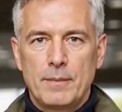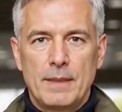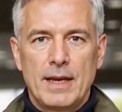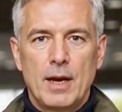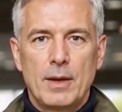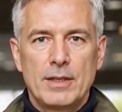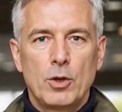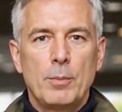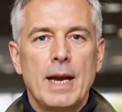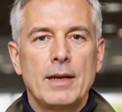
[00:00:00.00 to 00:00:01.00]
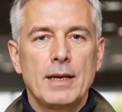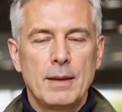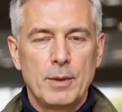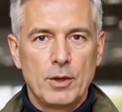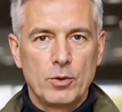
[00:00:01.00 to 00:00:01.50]
Now let's go back to
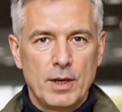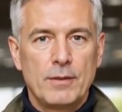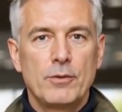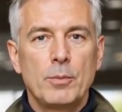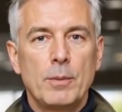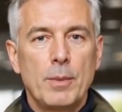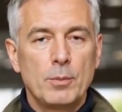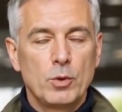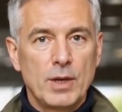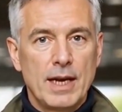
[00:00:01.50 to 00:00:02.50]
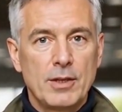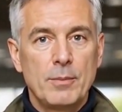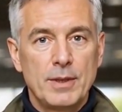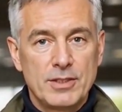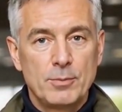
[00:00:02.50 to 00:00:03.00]
that paragraph from the
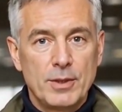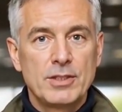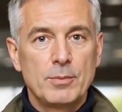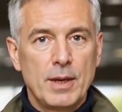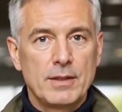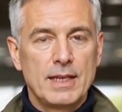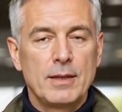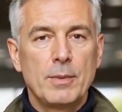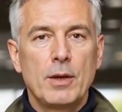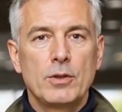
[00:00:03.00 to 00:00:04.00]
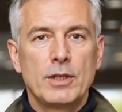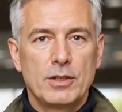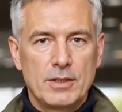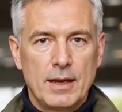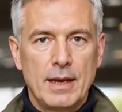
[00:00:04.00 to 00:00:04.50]
memorandum that speaks about death
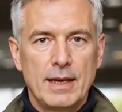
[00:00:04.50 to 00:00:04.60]
penalties